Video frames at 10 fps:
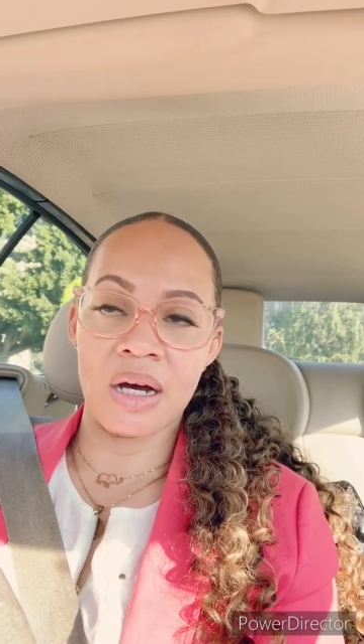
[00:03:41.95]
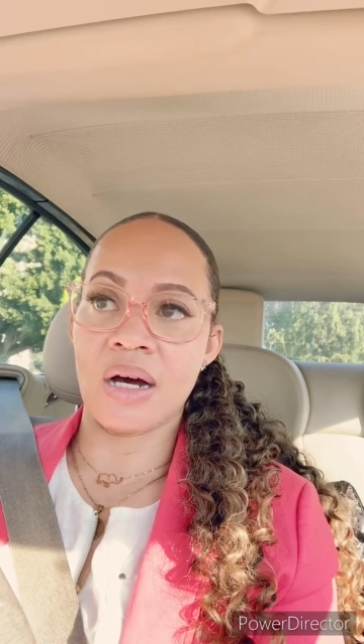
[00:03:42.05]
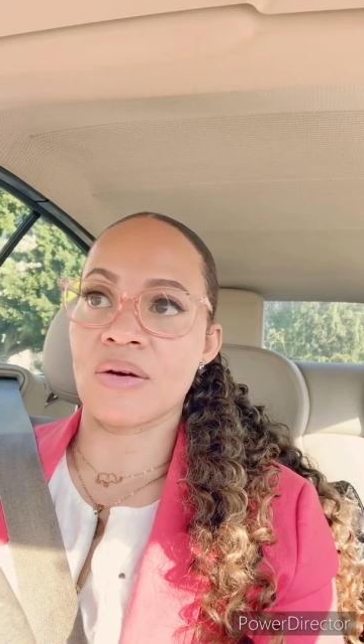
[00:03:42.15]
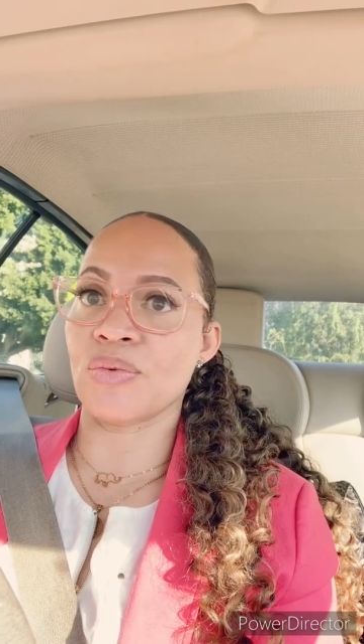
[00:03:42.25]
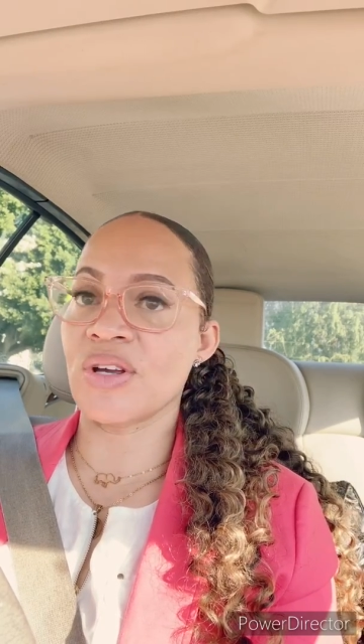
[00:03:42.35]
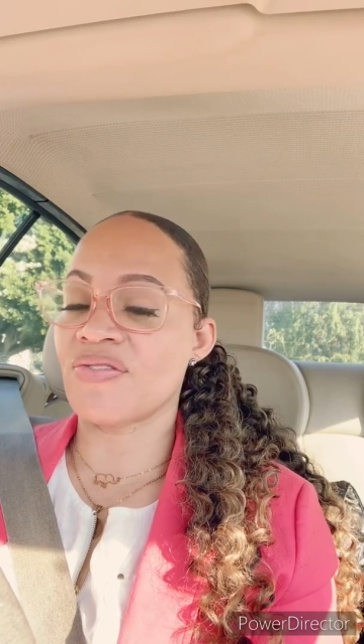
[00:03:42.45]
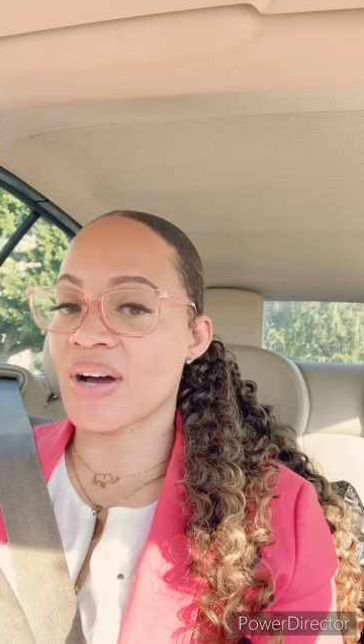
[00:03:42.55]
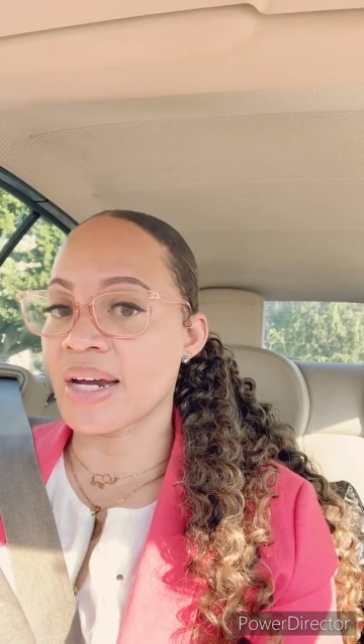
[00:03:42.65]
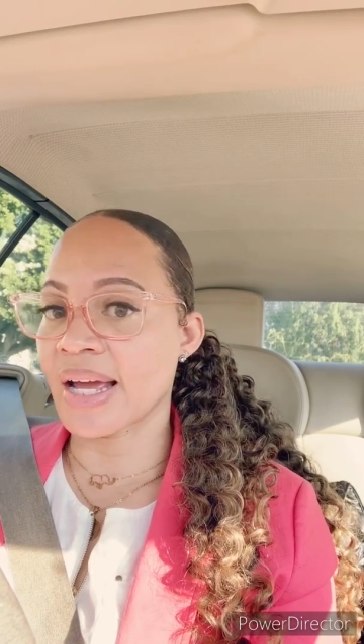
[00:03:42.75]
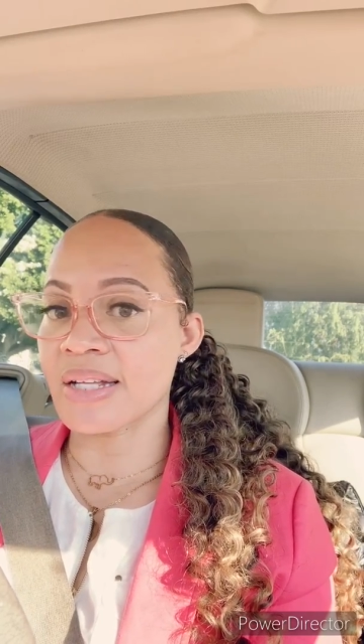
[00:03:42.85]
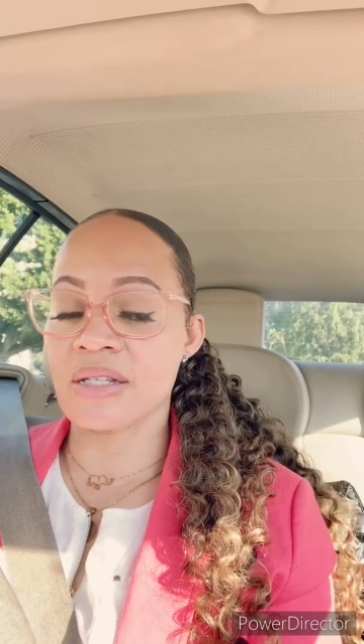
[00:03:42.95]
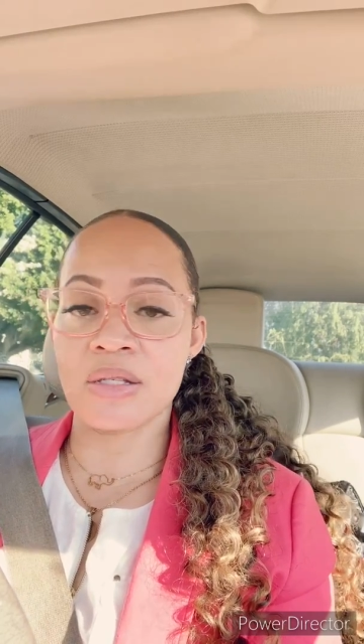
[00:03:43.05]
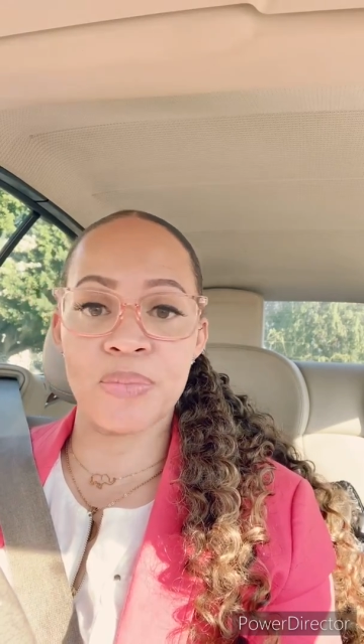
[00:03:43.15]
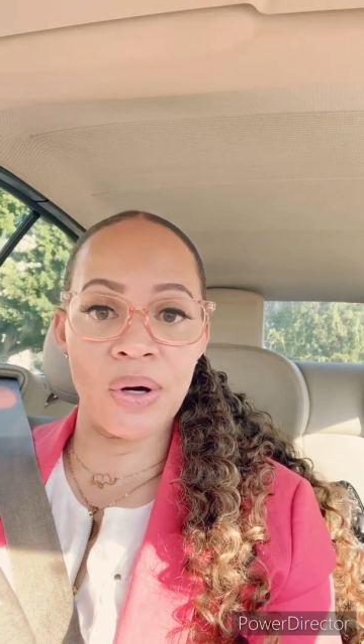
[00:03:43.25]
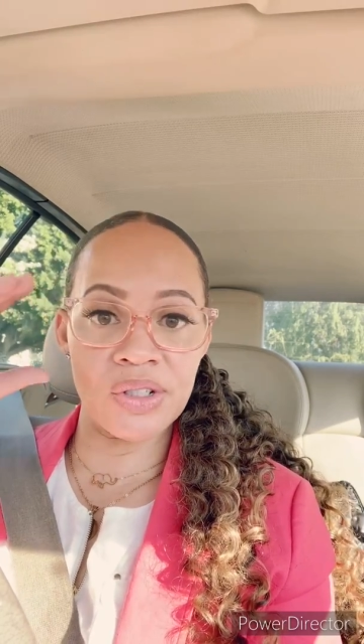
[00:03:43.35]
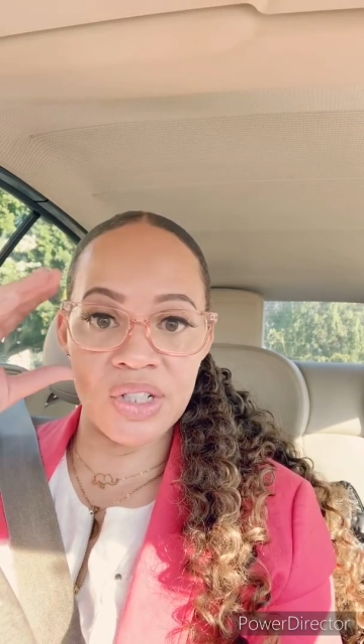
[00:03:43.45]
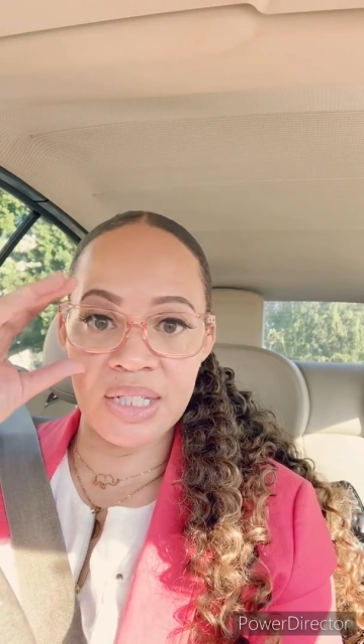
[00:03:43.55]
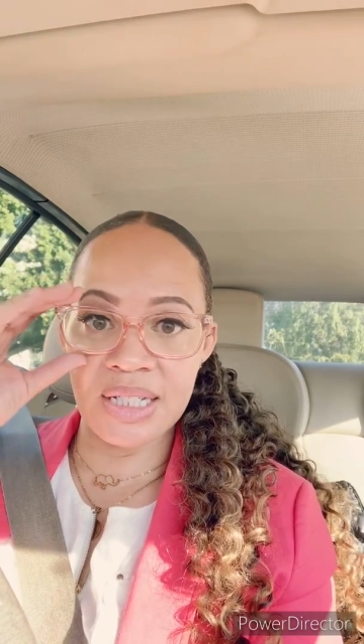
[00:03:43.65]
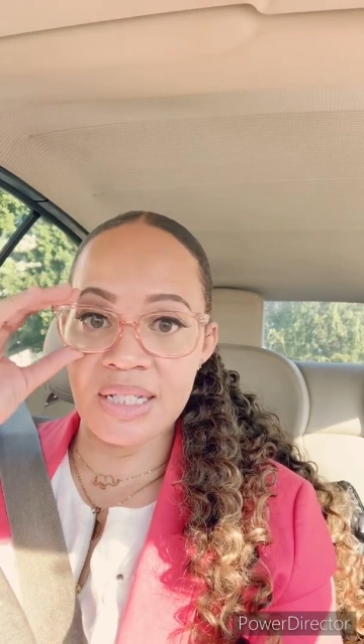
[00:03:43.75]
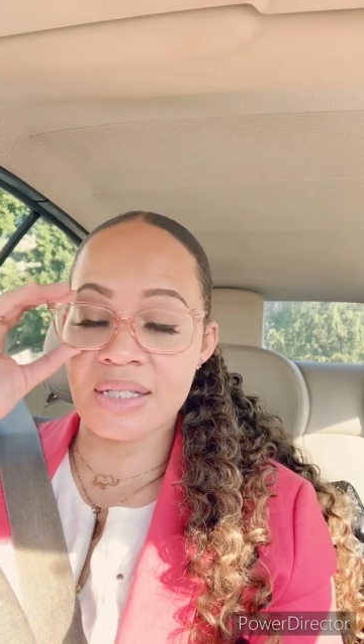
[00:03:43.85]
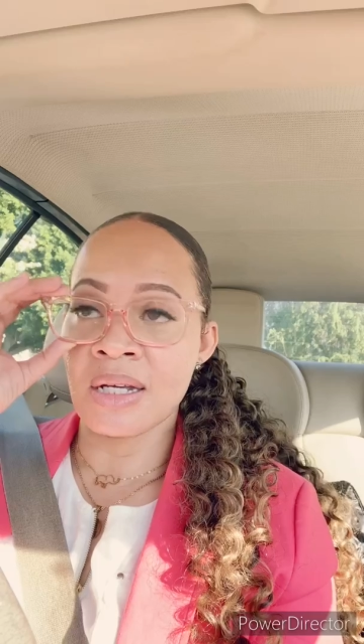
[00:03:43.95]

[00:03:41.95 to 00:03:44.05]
refinances, purchases,